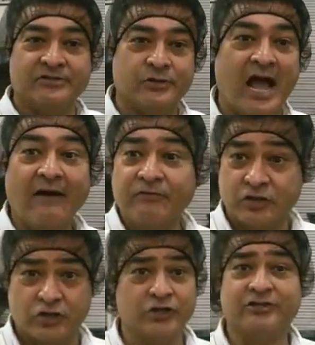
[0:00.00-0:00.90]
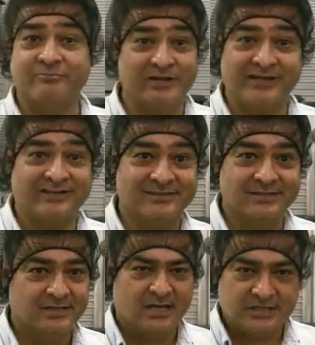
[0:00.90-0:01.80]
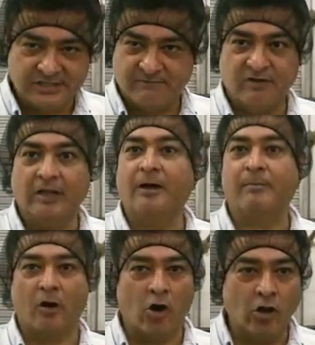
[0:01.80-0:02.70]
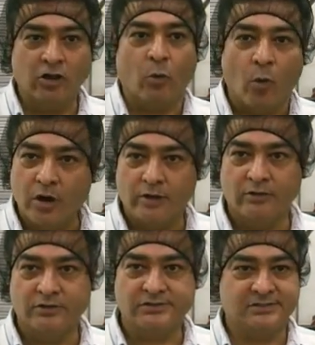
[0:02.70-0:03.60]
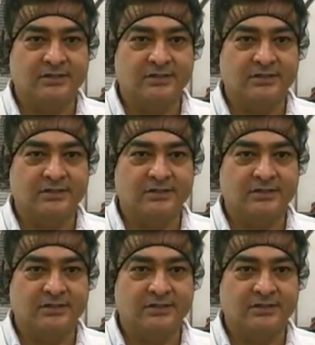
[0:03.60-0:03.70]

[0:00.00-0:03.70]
You have to cook the beans and develop all the oils,